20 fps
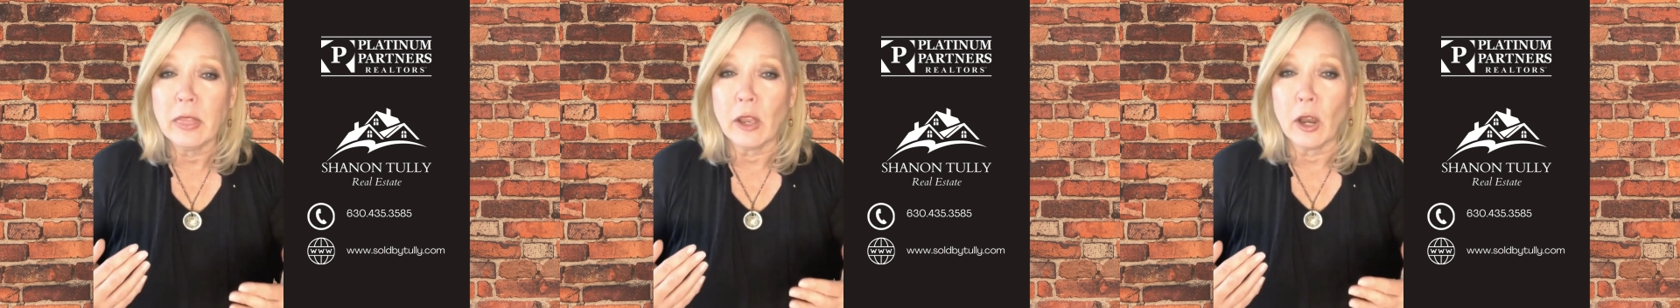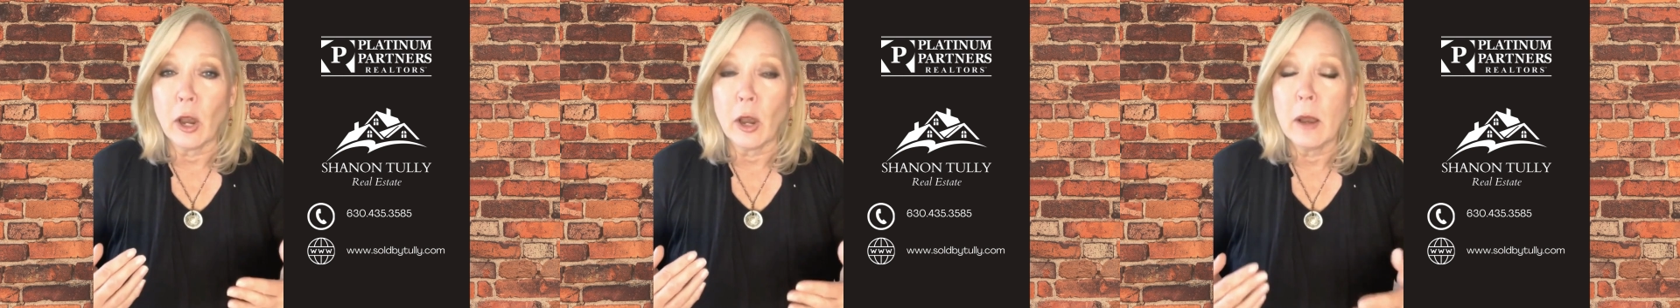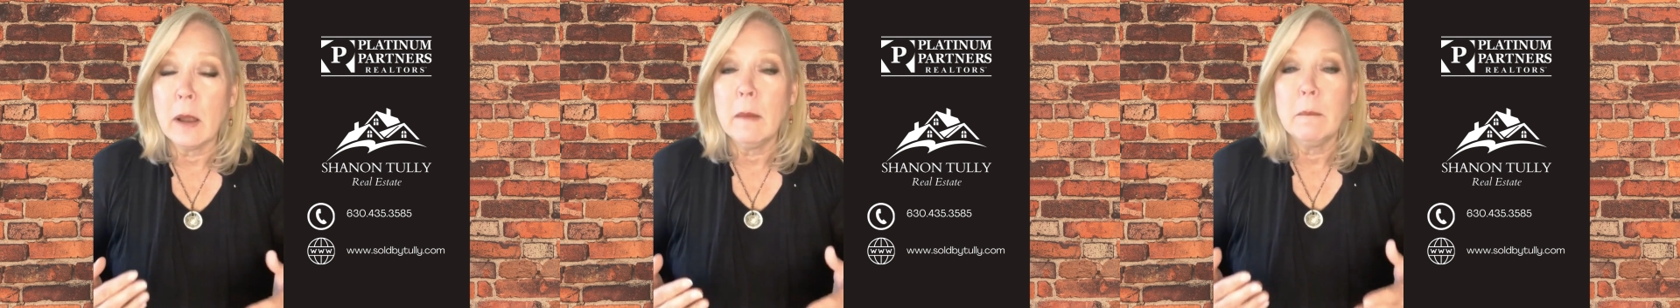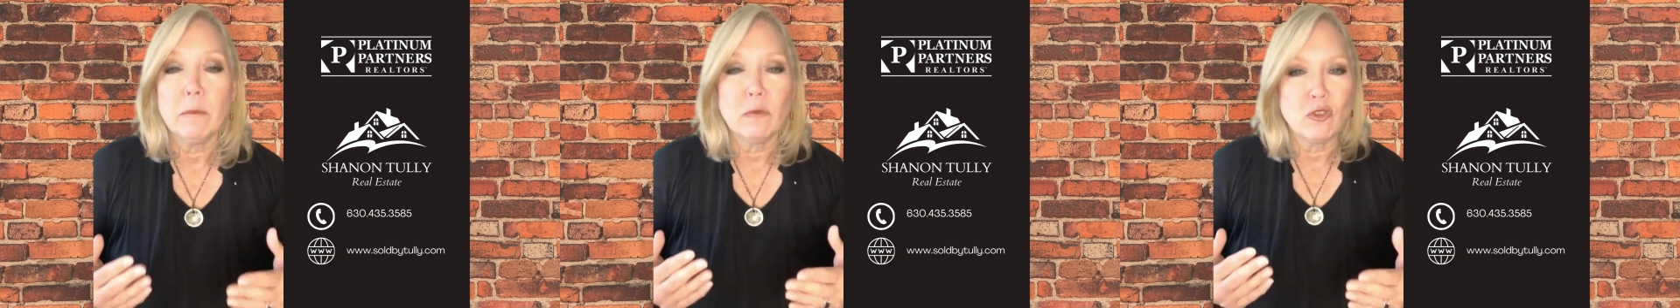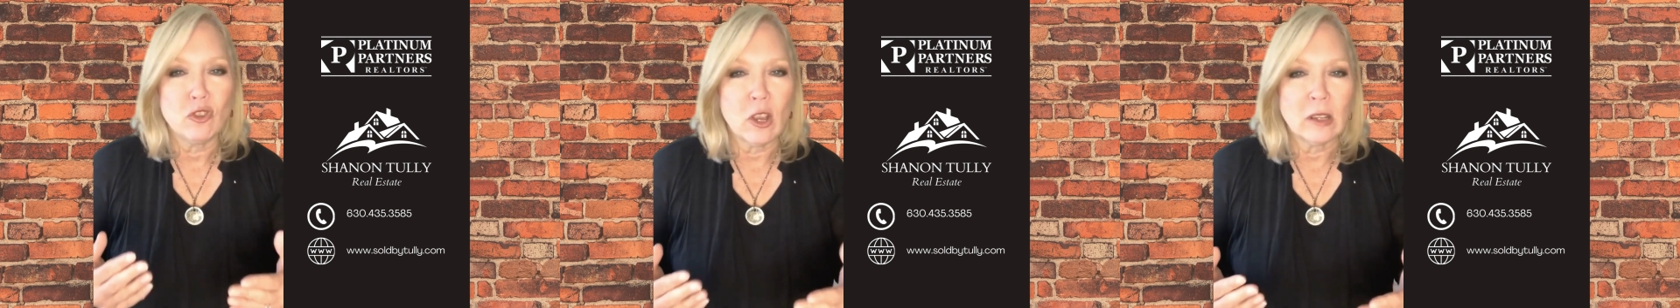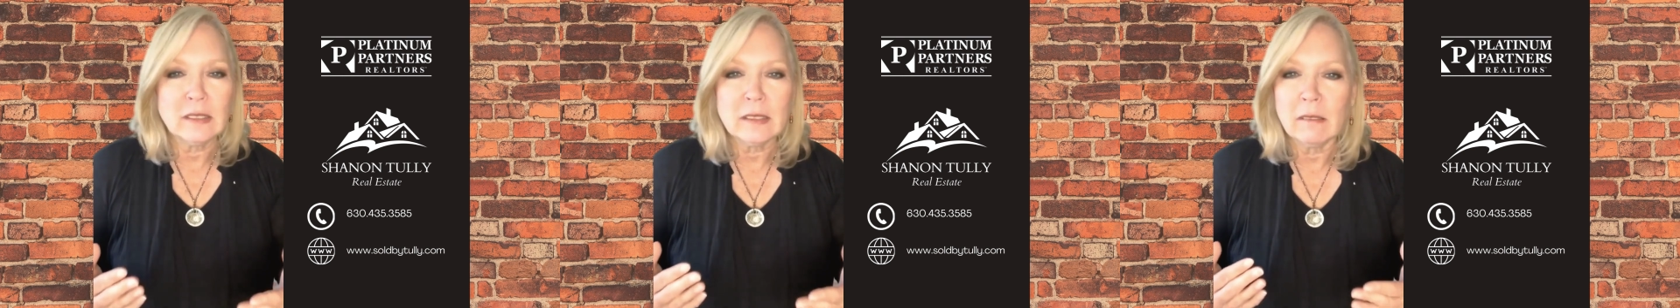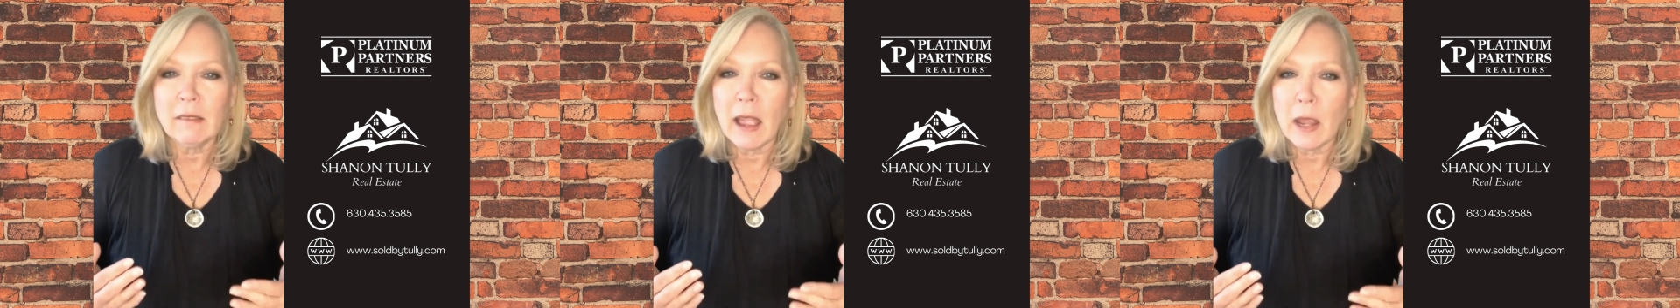there,
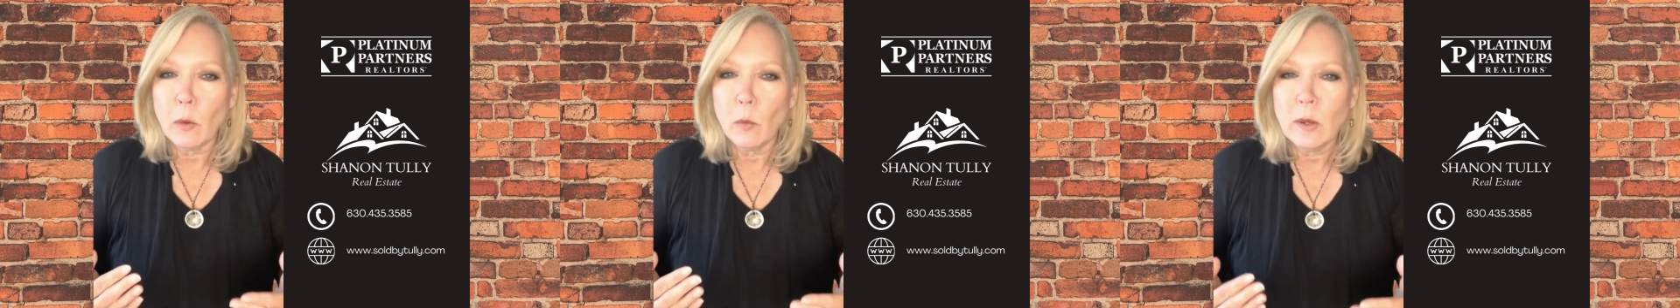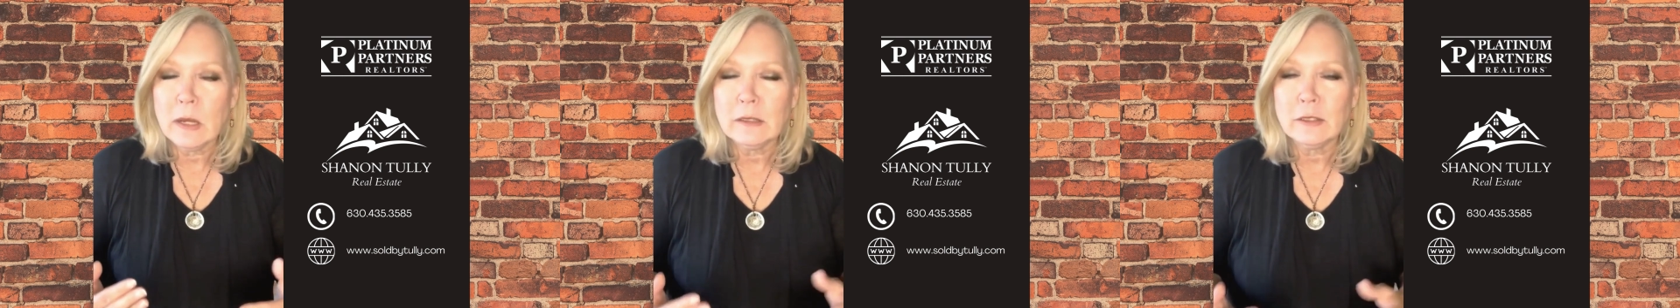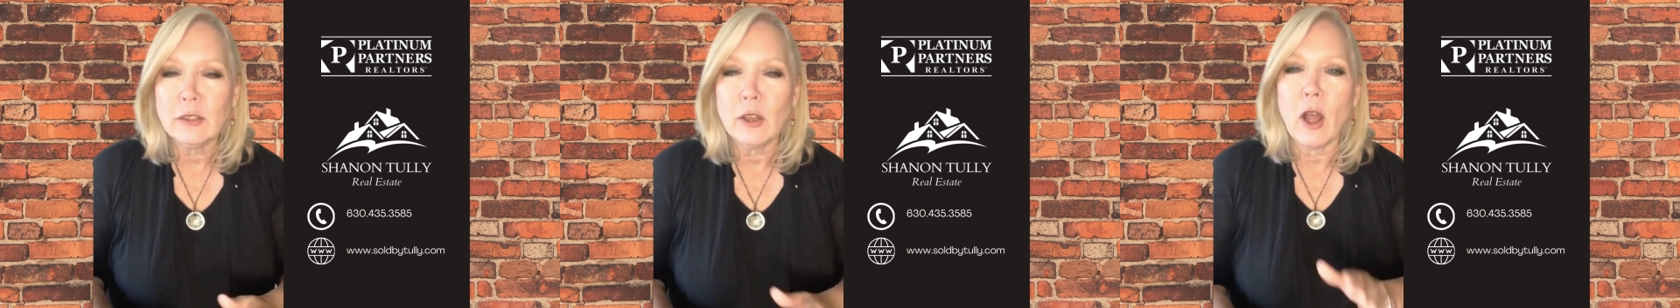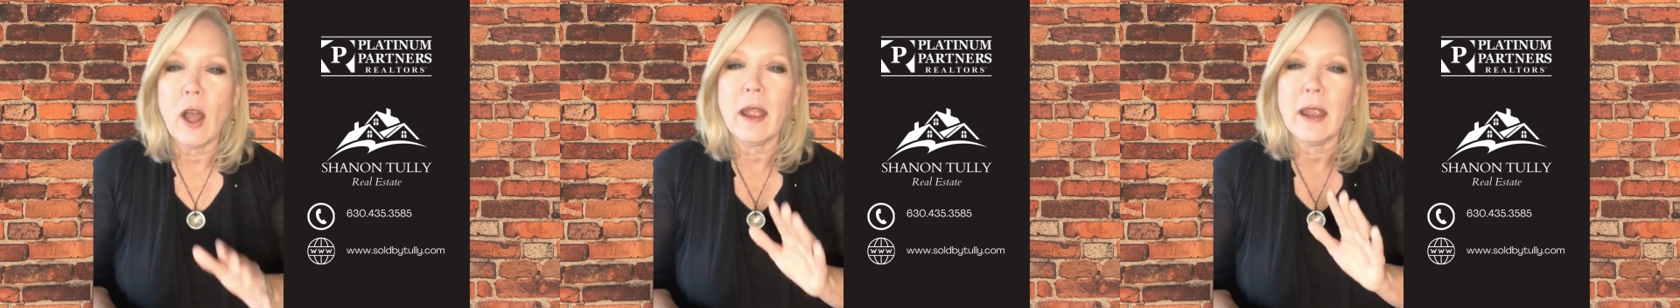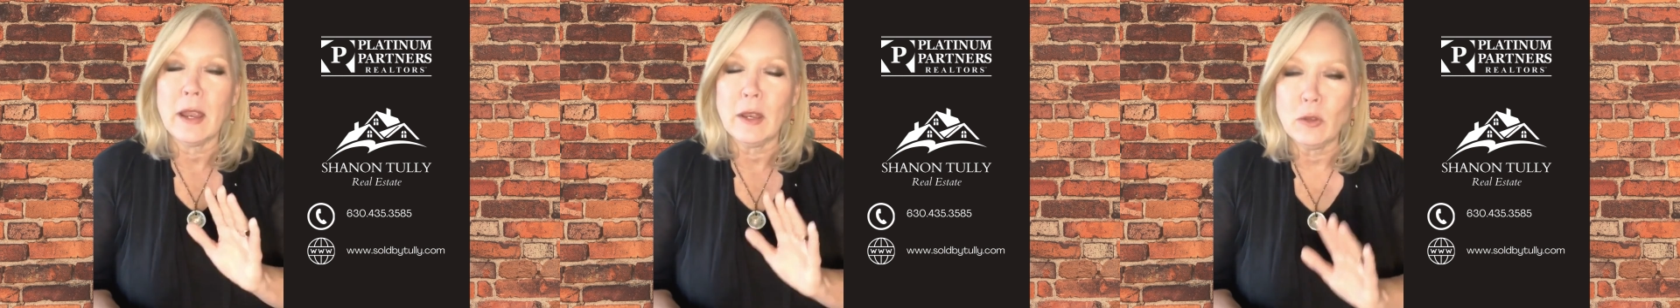just like we saw